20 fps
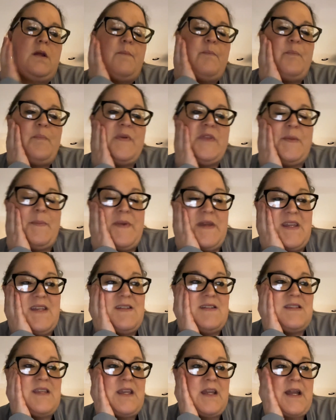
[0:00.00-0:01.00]
But the
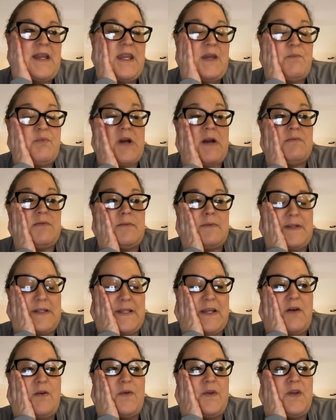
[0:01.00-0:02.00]
biggest thing I can probably
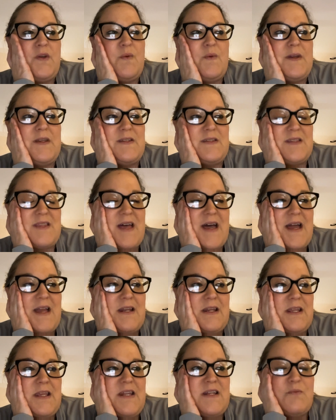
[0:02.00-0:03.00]
tell you is
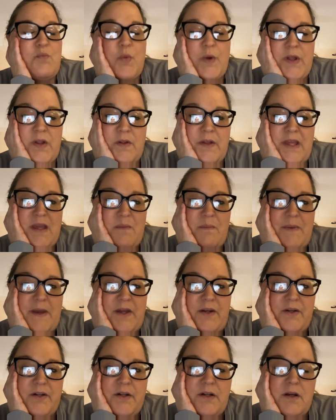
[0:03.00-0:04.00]
that it will get
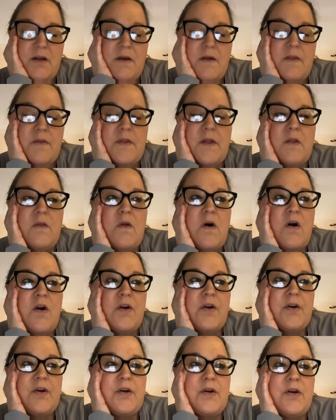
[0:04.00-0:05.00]
better the
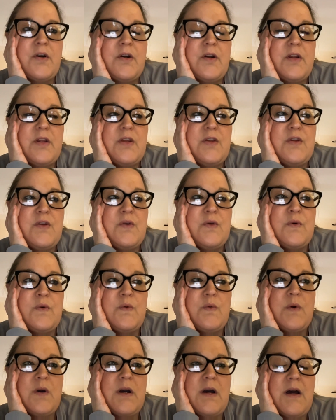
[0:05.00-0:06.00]
longer
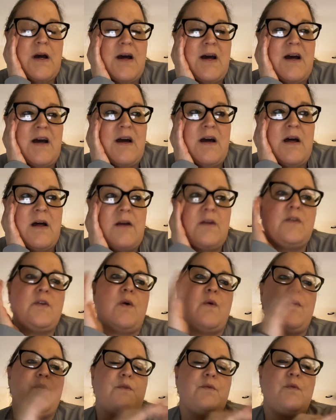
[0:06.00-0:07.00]
you
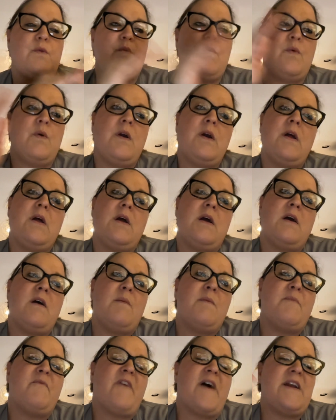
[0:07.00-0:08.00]
go through,
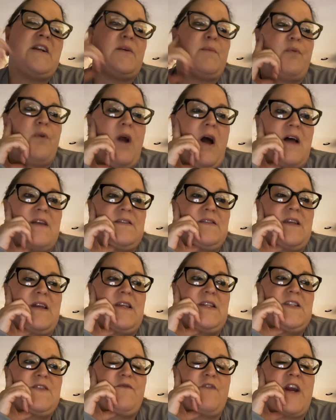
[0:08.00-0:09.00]
find a
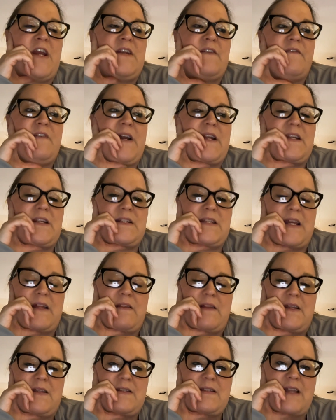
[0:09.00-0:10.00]
process, find a
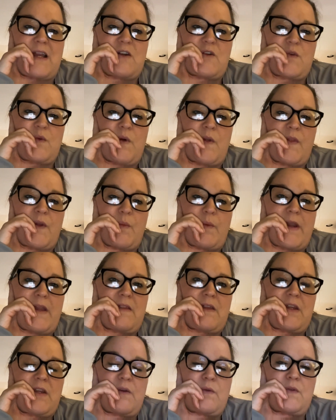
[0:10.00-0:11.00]
daily schedule in the way
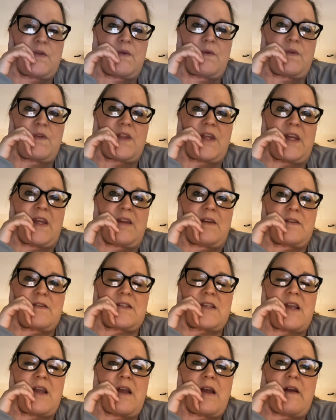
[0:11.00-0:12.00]
that you do things.